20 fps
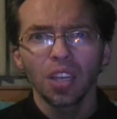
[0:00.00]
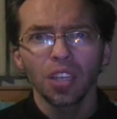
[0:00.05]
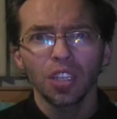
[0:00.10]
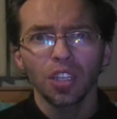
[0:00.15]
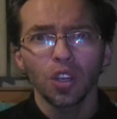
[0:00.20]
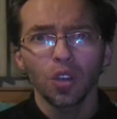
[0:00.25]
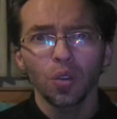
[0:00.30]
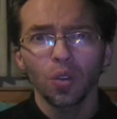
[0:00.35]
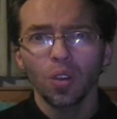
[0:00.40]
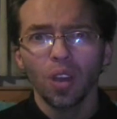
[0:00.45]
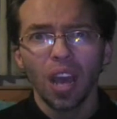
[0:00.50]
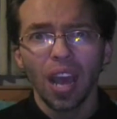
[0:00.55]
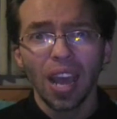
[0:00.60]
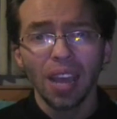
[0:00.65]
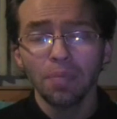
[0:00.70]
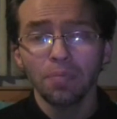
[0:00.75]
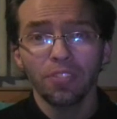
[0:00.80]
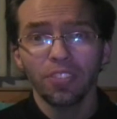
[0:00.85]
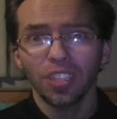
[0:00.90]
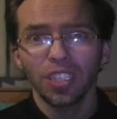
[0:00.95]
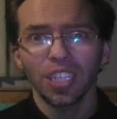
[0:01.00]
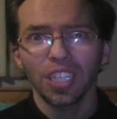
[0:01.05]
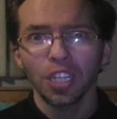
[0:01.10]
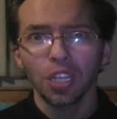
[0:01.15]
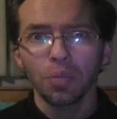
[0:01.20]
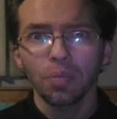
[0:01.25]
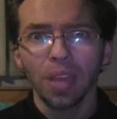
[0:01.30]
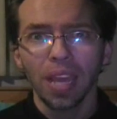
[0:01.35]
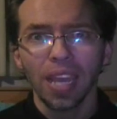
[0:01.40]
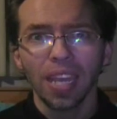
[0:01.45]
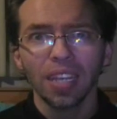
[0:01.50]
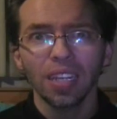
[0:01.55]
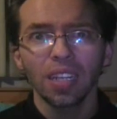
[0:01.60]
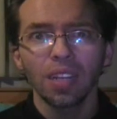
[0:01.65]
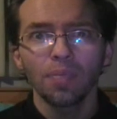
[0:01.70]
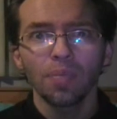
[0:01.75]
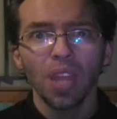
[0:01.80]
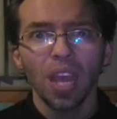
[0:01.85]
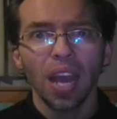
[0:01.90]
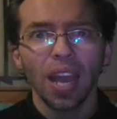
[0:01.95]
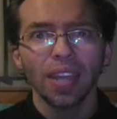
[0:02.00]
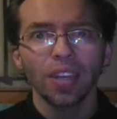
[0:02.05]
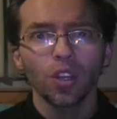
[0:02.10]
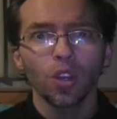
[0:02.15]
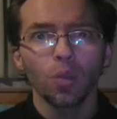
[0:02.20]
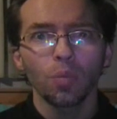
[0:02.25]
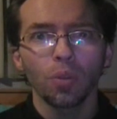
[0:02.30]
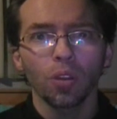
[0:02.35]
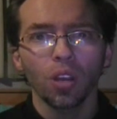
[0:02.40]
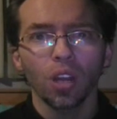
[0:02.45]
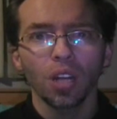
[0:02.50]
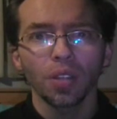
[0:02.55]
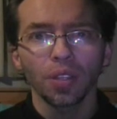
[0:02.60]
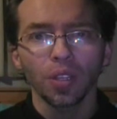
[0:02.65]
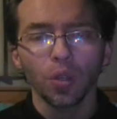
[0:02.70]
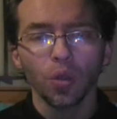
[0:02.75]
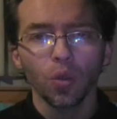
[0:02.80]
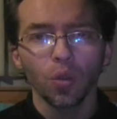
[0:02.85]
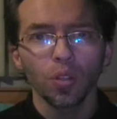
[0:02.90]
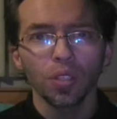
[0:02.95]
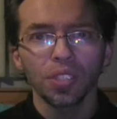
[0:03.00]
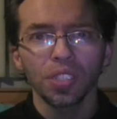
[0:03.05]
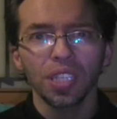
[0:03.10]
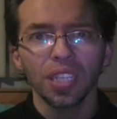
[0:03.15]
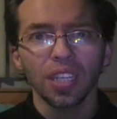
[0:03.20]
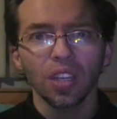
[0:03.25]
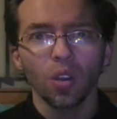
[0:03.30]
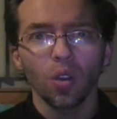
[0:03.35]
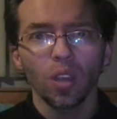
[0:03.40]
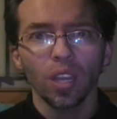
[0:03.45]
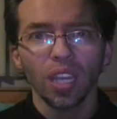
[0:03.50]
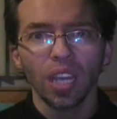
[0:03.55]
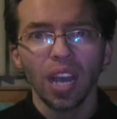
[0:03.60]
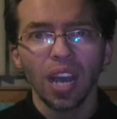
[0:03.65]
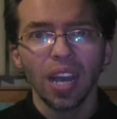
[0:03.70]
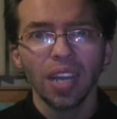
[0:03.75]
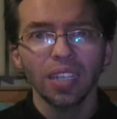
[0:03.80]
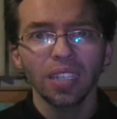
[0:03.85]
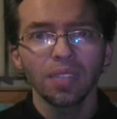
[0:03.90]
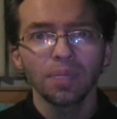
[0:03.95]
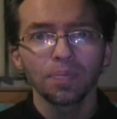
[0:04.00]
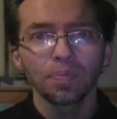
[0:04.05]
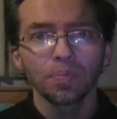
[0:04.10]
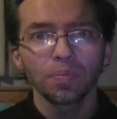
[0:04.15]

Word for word: You know, I'm feeling your pain. I know about all the cruelty going on.